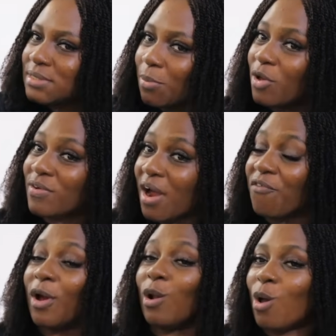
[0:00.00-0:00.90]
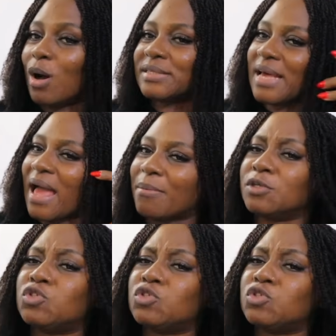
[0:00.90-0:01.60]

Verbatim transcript: I won't carry it for a long time.